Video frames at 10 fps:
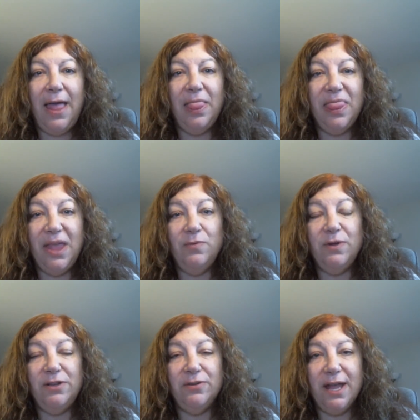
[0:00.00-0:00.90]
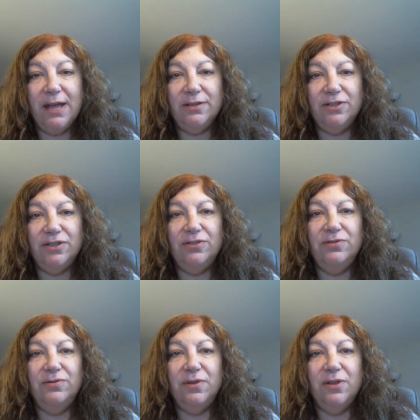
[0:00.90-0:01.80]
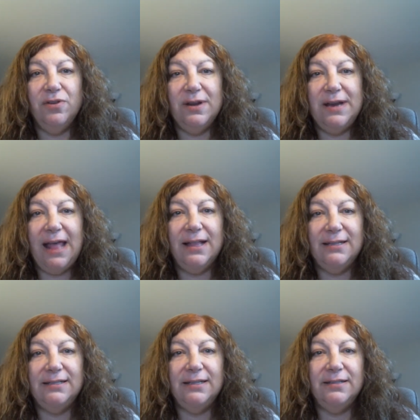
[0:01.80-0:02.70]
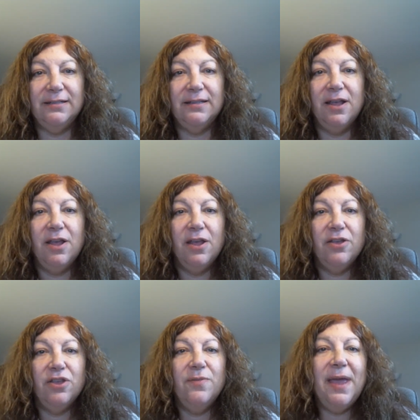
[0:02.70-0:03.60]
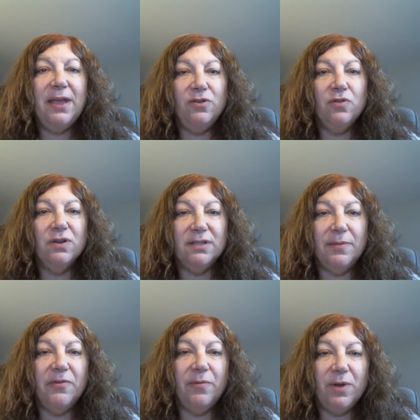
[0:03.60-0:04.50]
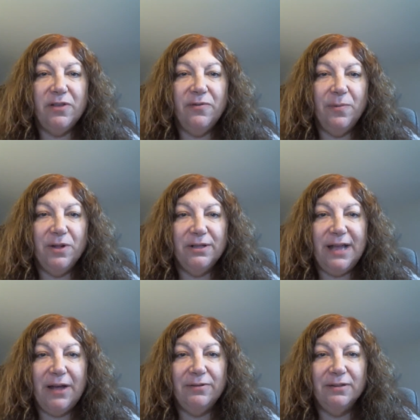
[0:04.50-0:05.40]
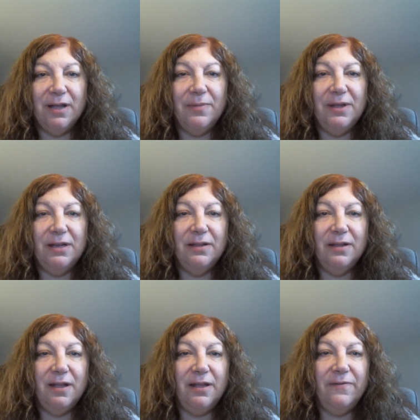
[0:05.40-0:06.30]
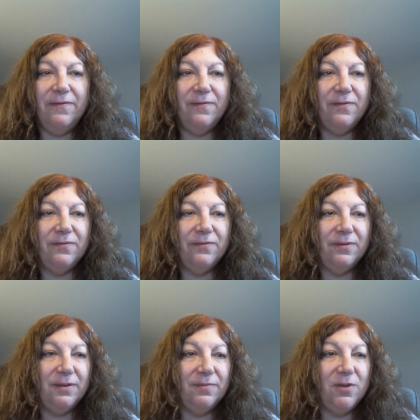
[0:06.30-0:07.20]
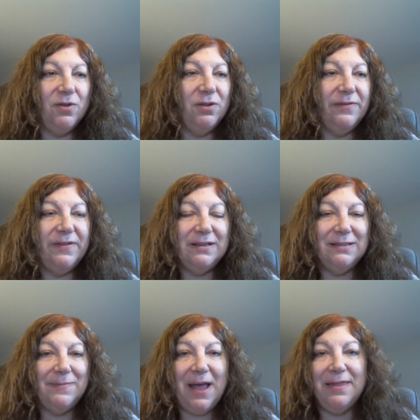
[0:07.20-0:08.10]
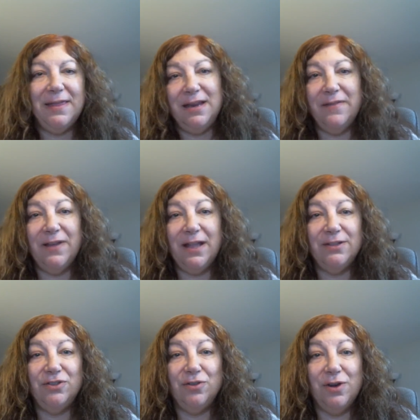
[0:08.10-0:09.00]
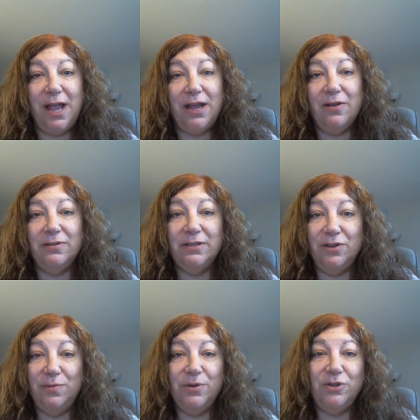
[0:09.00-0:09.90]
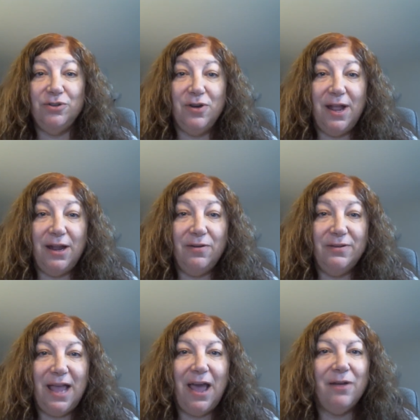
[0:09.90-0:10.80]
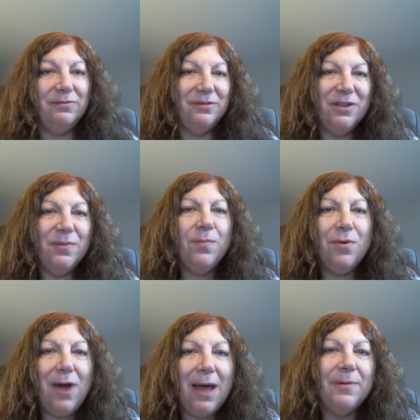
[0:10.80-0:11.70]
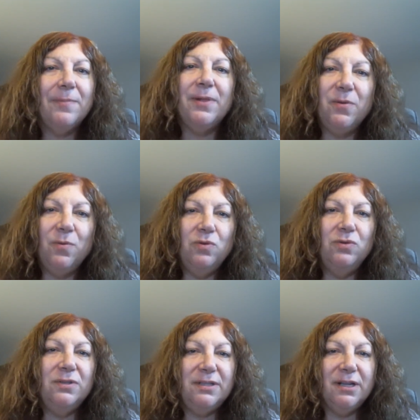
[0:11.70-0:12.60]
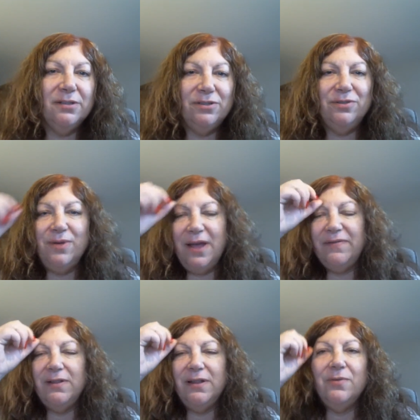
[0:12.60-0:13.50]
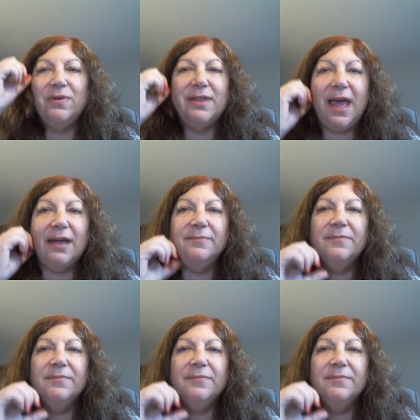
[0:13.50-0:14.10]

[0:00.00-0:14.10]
Then when you get to your analysis, you may ignore some of what you've pulled out. I mean, if you live in a spot that never gets tornadoes and you put tornado down, you probably won't deal too heavily with that.